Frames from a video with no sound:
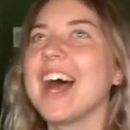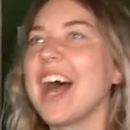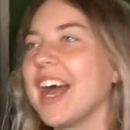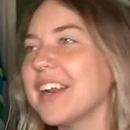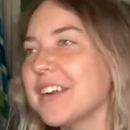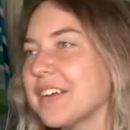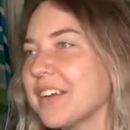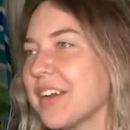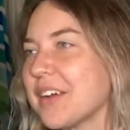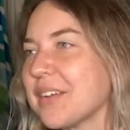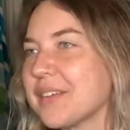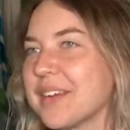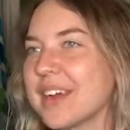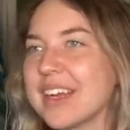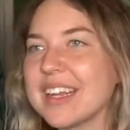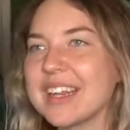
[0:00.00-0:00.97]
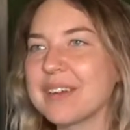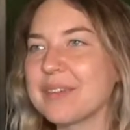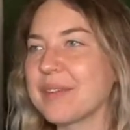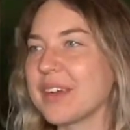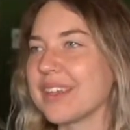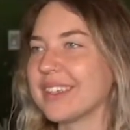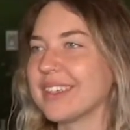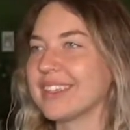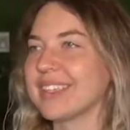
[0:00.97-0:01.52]
I don't know what it
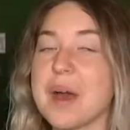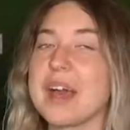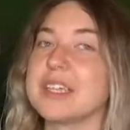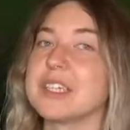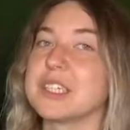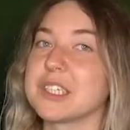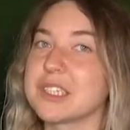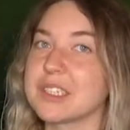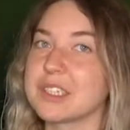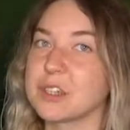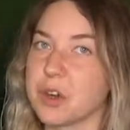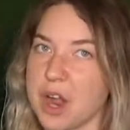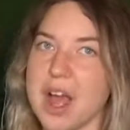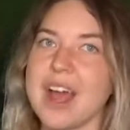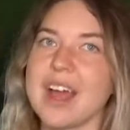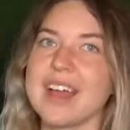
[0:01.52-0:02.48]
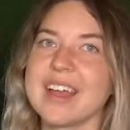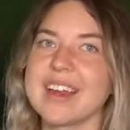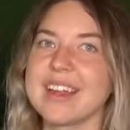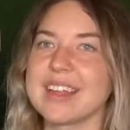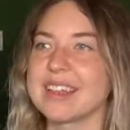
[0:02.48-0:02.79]
was. I just cried